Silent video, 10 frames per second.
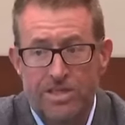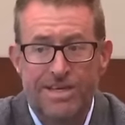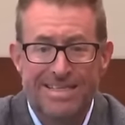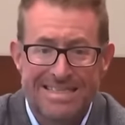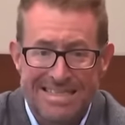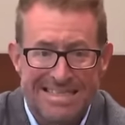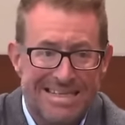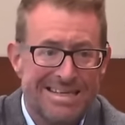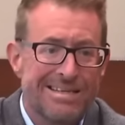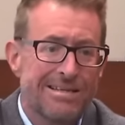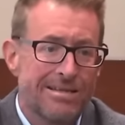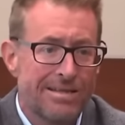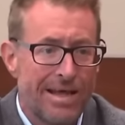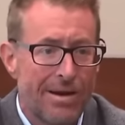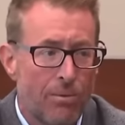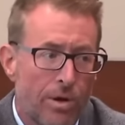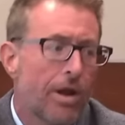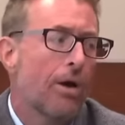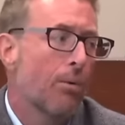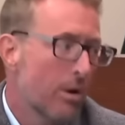insisted that it would
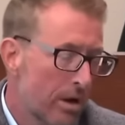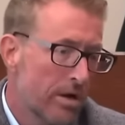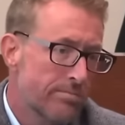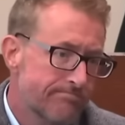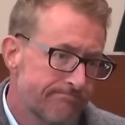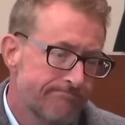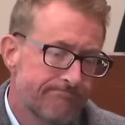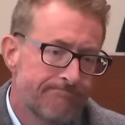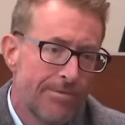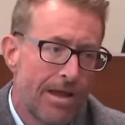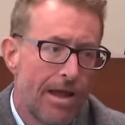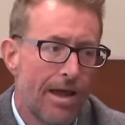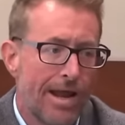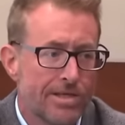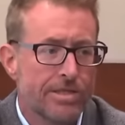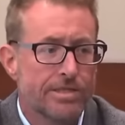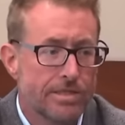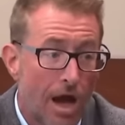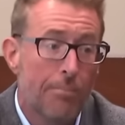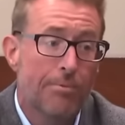not work and actually
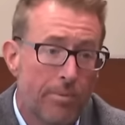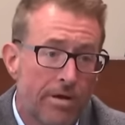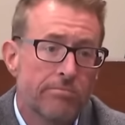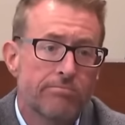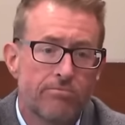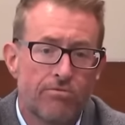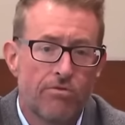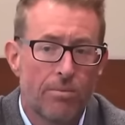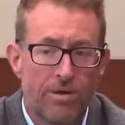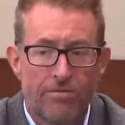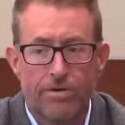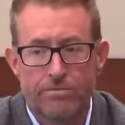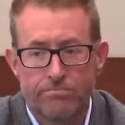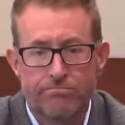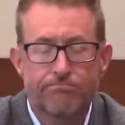stopped me from even